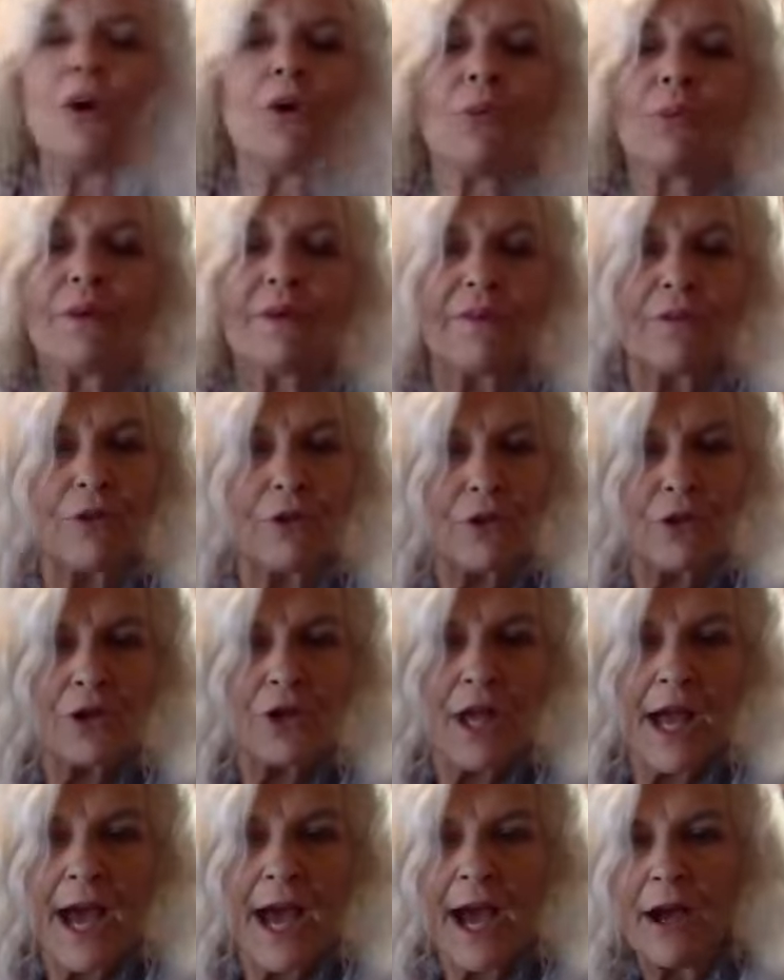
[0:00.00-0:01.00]
We've learned
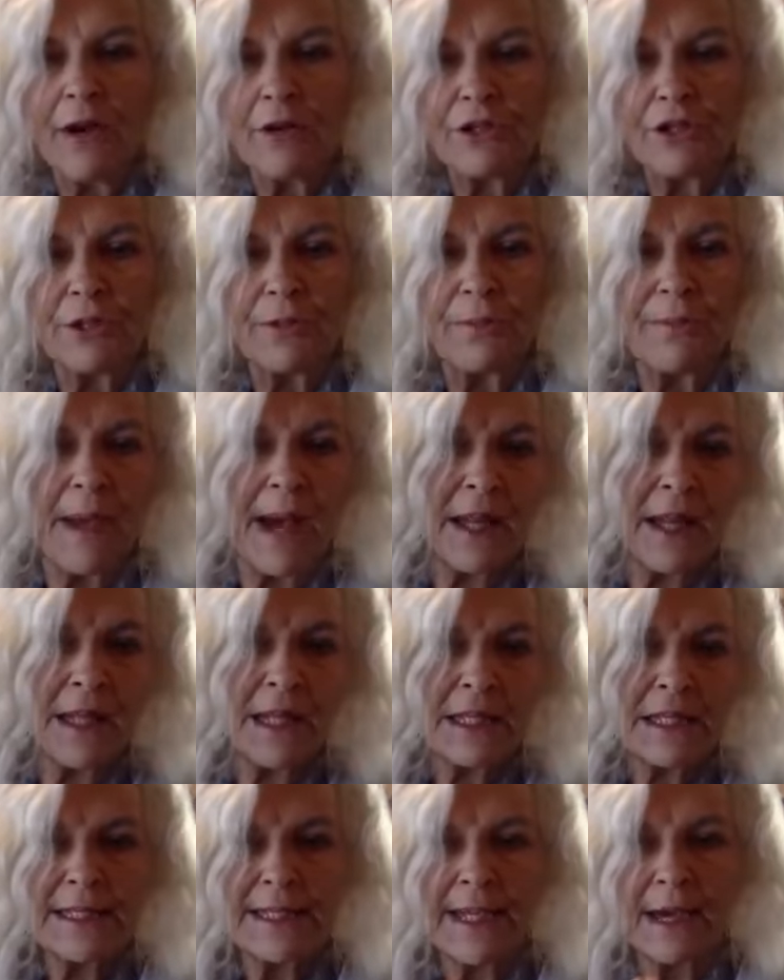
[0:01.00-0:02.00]
how to
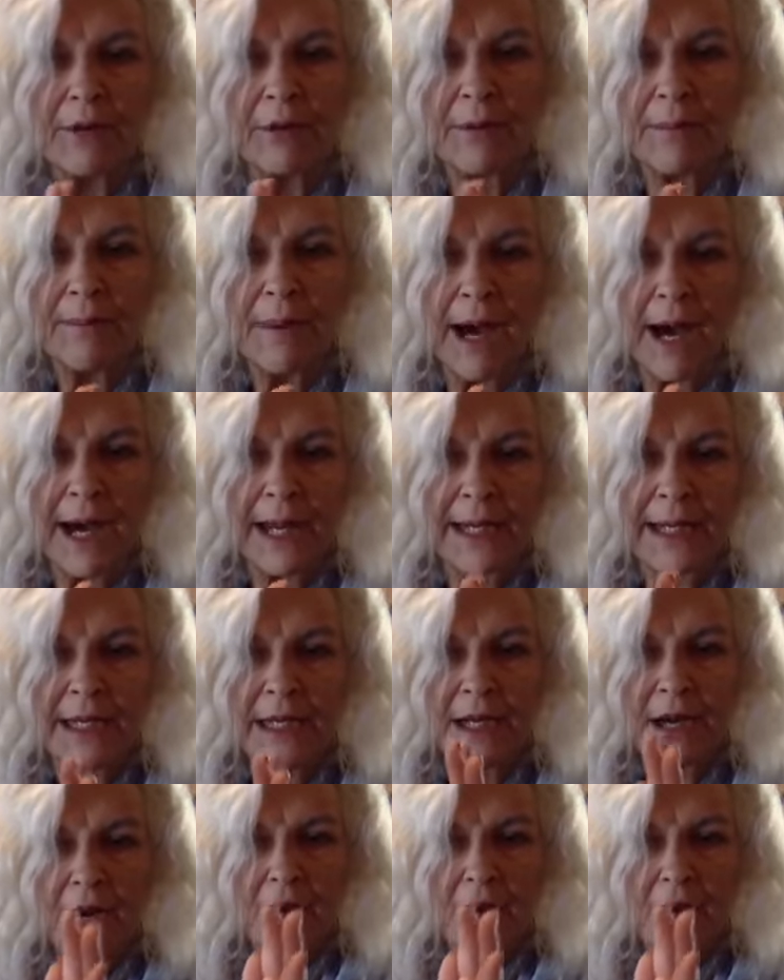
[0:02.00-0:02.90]
balance our body,